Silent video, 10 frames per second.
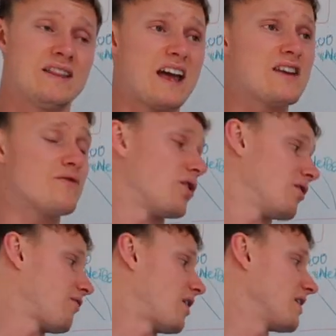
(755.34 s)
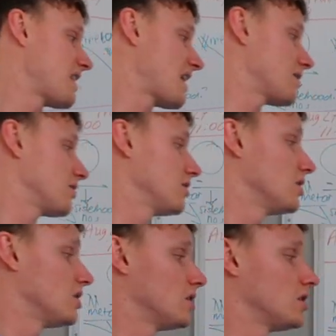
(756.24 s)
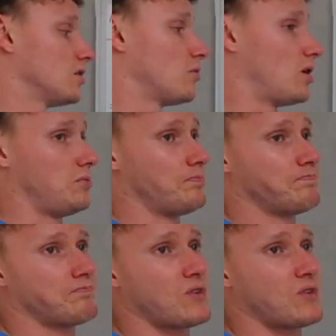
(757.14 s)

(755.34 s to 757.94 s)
Then you've got to find out, well,